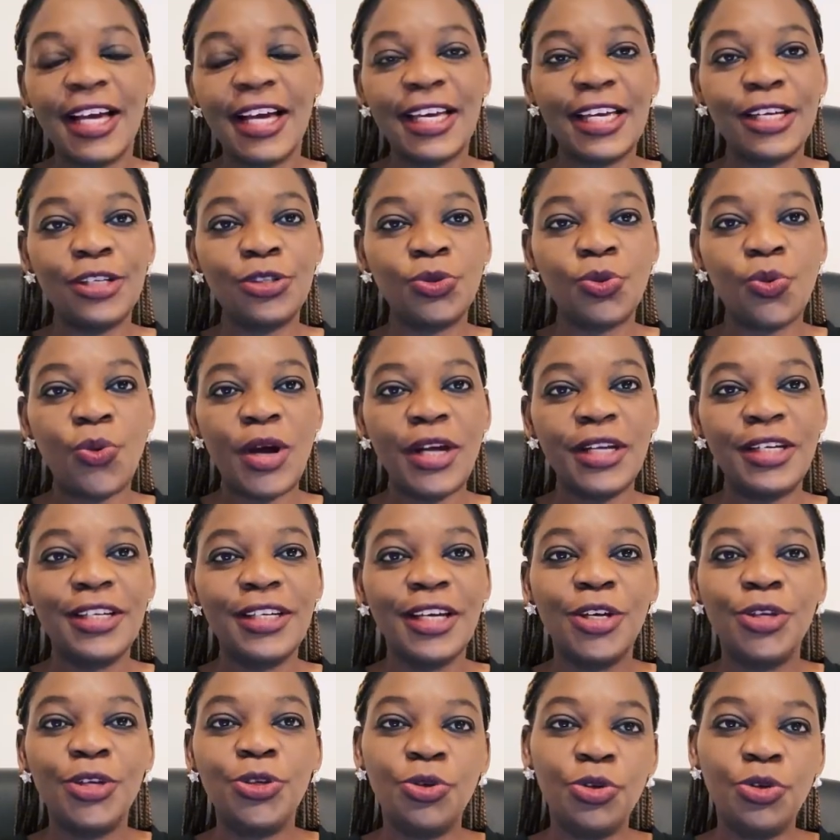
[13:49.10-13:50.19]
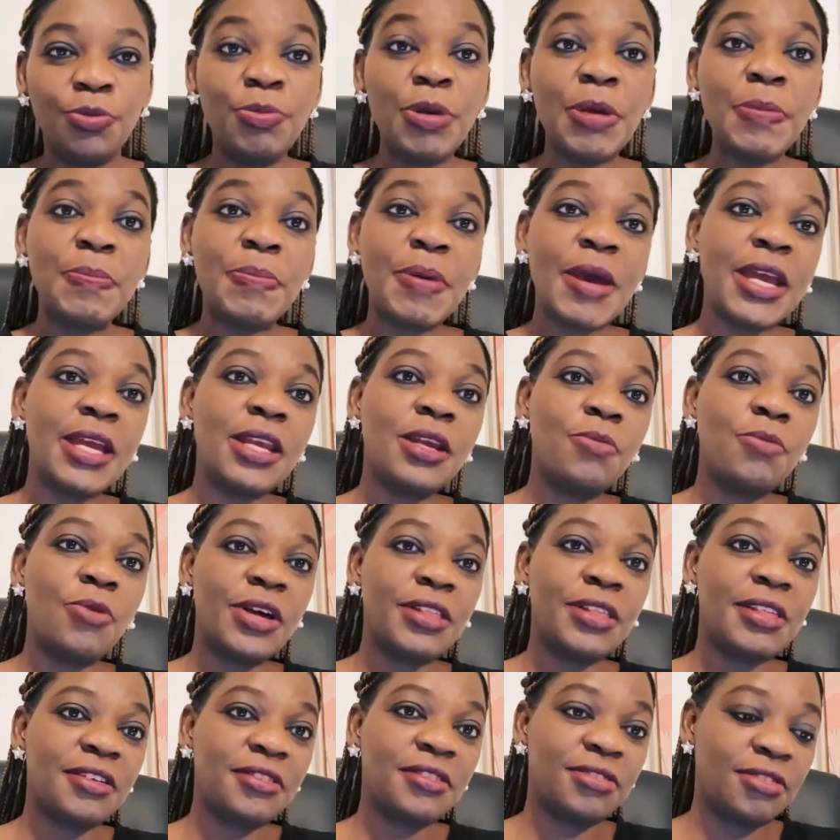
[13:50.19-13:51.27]
Guess what? You'll be paid more
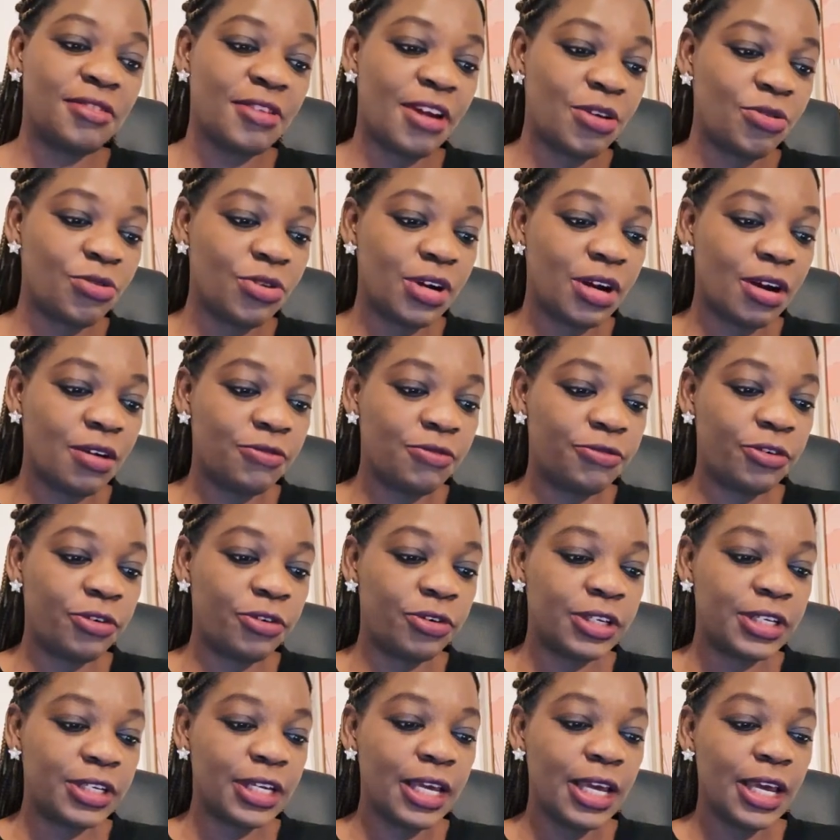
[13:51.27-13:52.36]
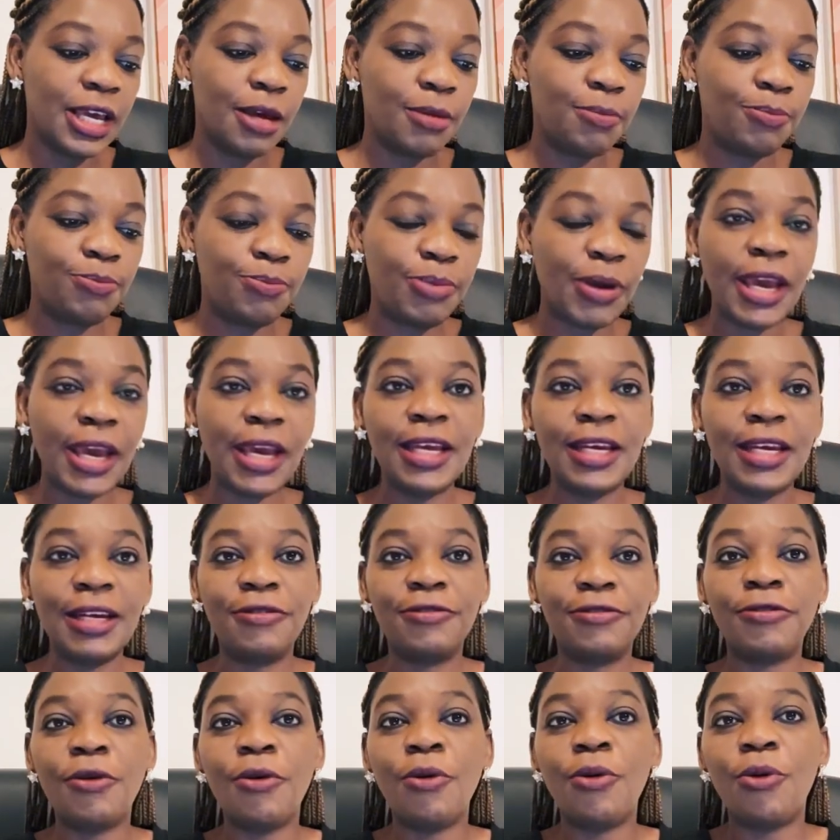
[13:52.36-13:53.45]
than 340, paid
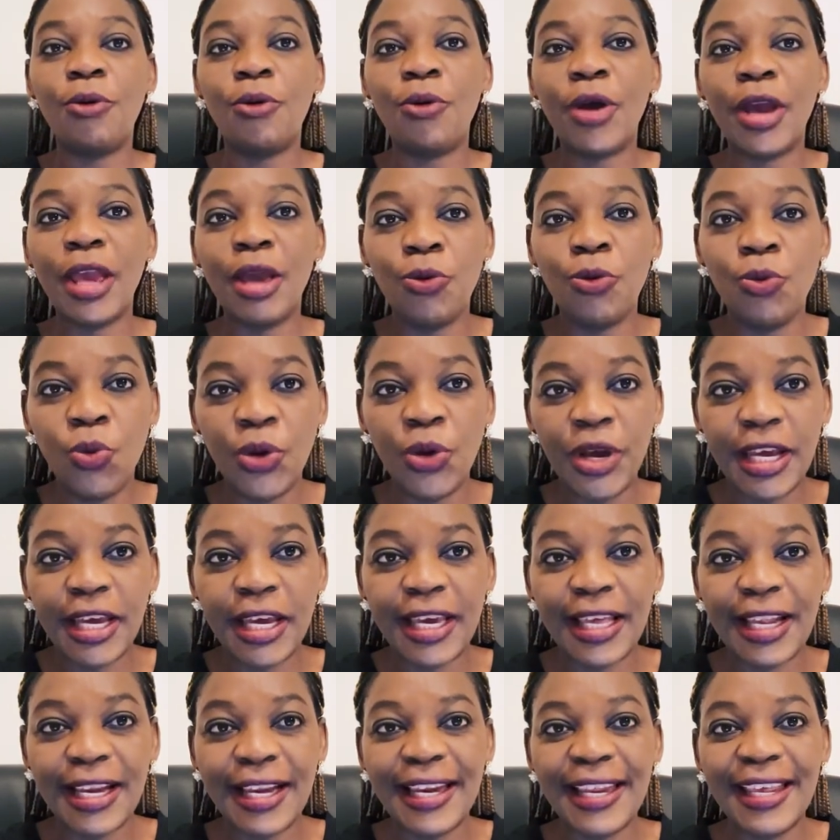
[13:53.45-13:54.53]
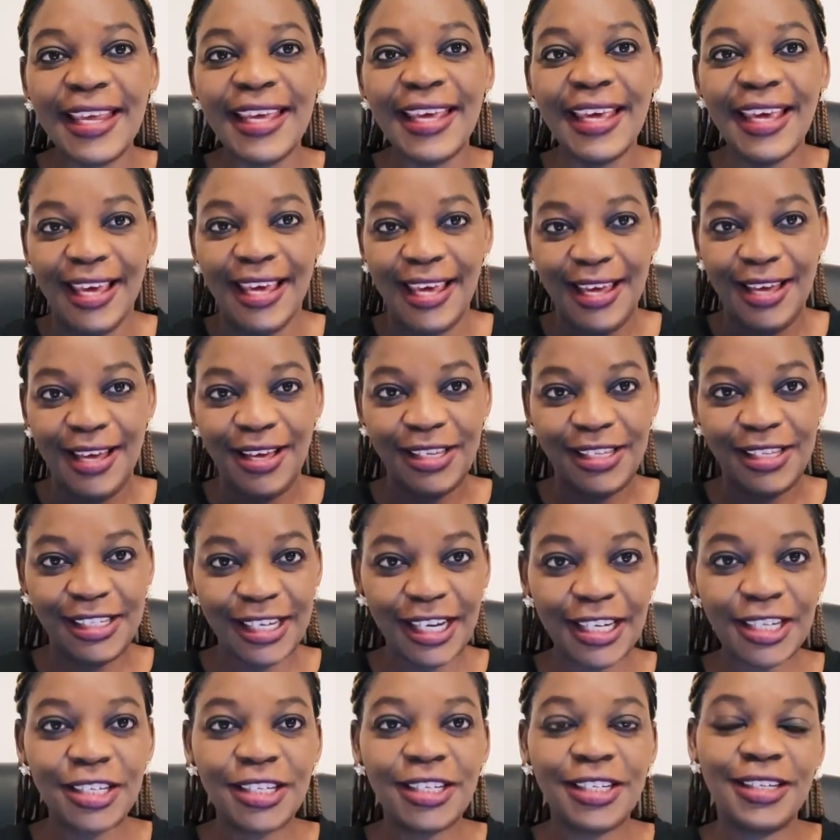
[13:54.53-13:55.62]
for a weekly
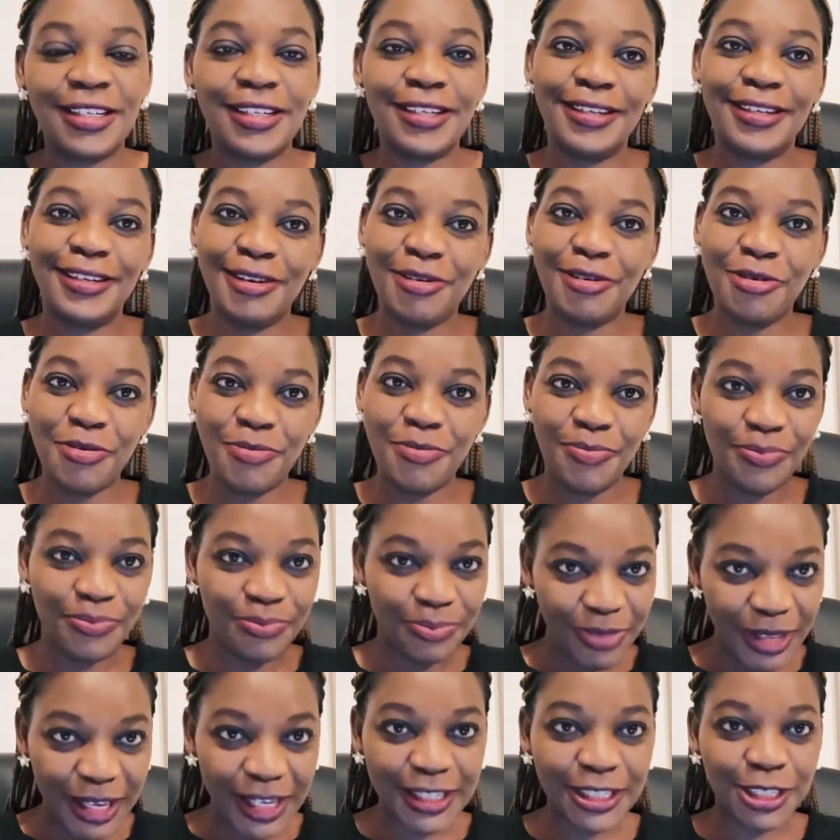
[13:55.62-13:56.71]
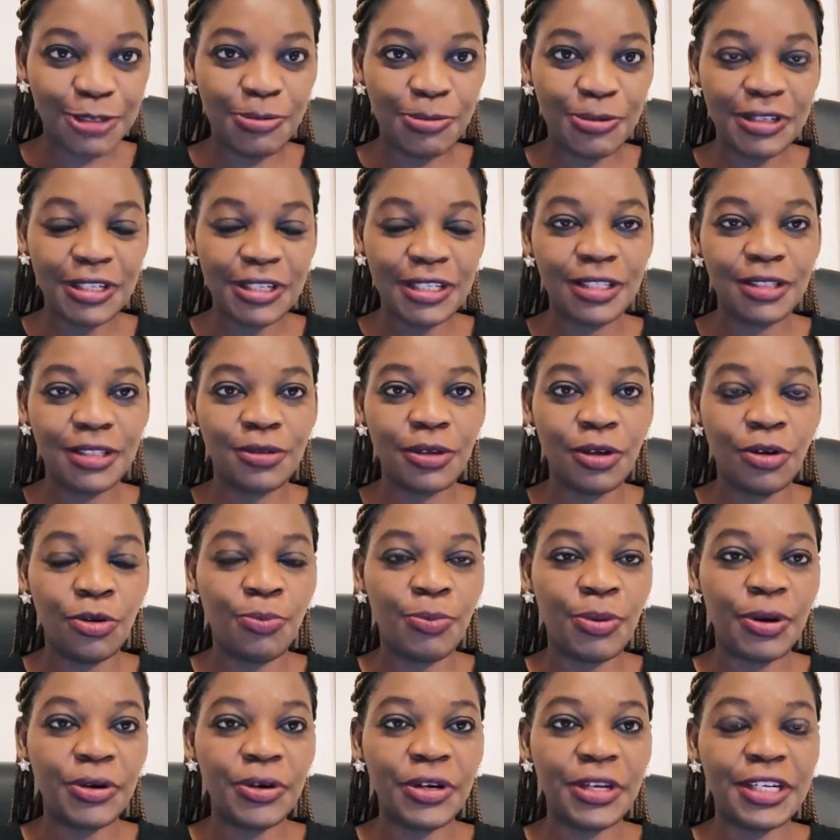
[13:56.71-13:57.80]
chat experienced
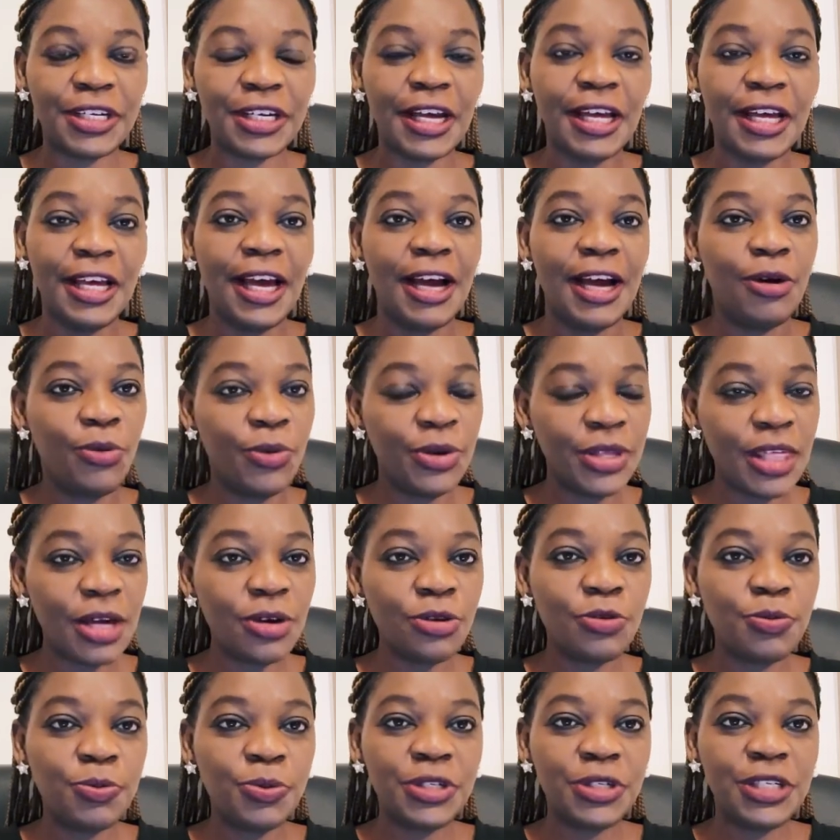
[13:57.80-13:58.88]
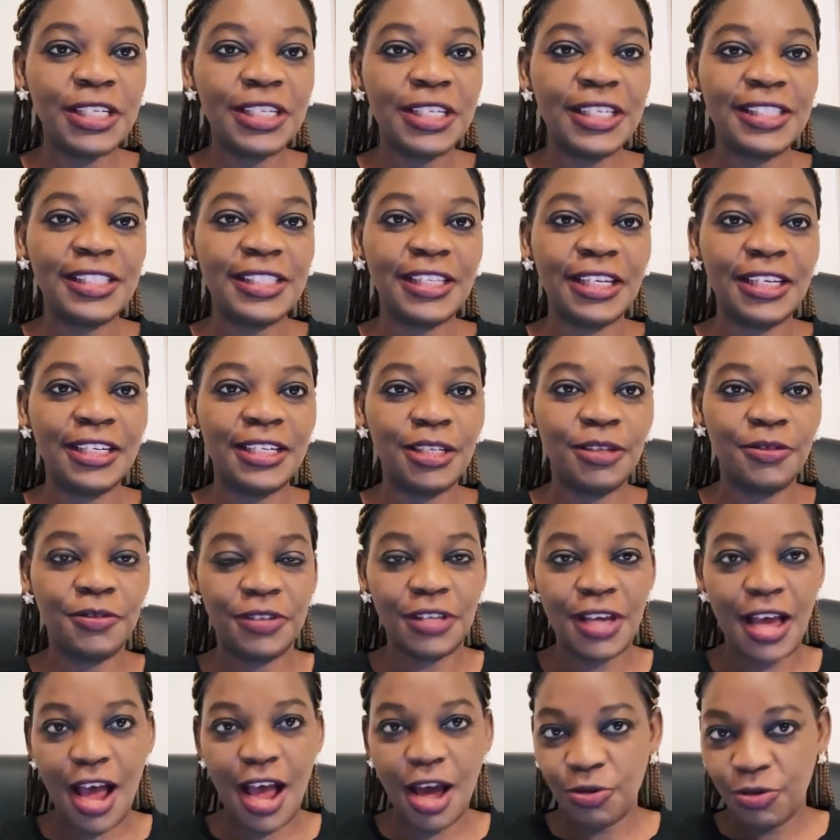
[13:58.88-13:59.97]
operator, without putting incentives
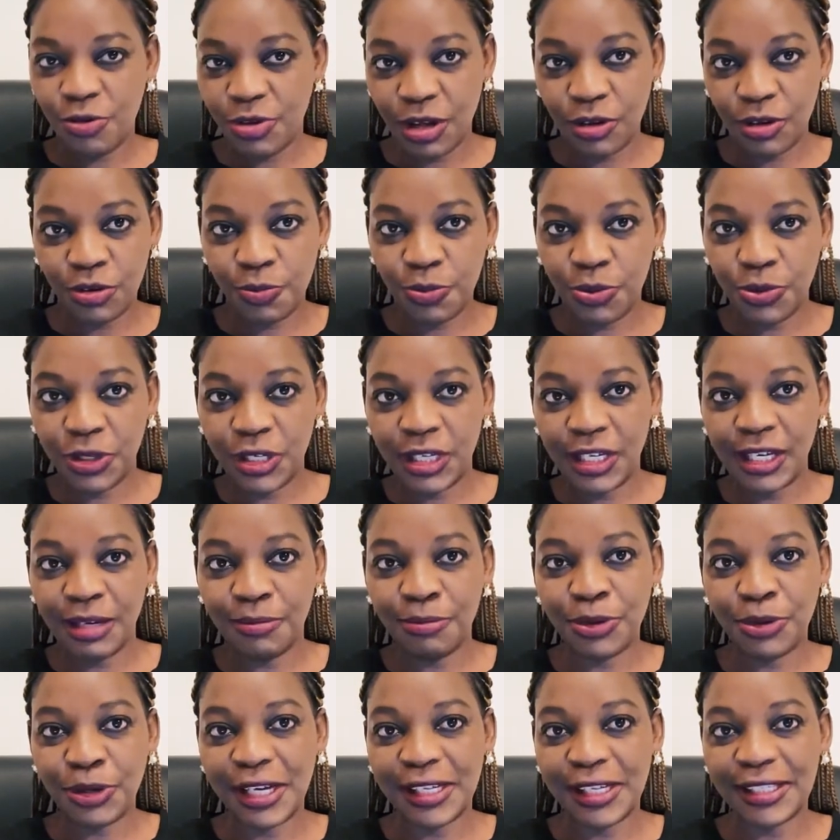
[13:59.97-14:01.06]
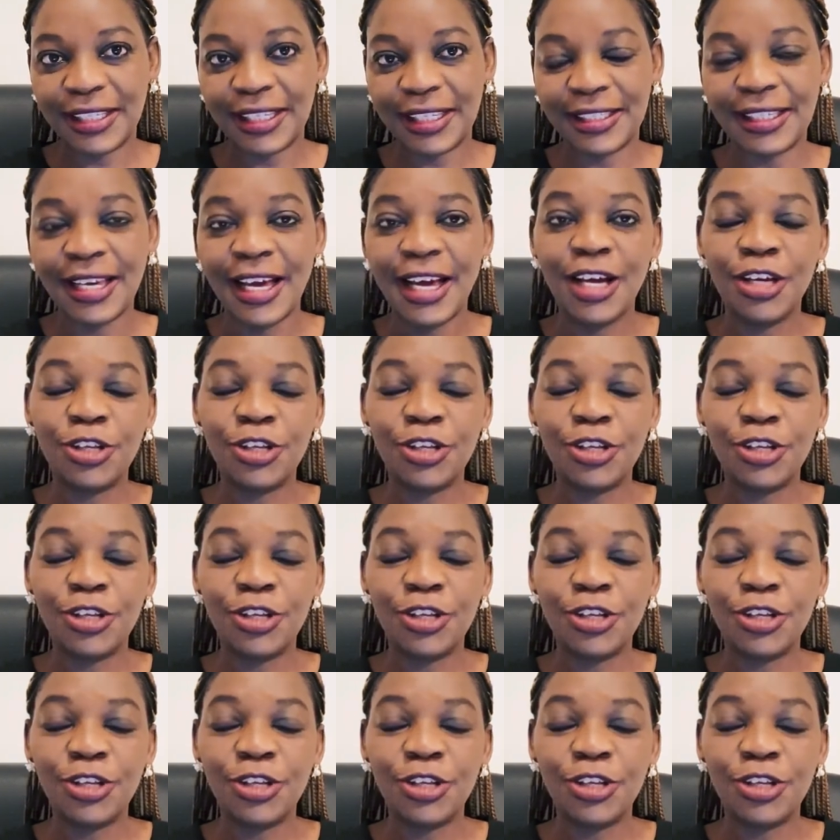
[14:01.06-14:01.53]
and without putting bonuses.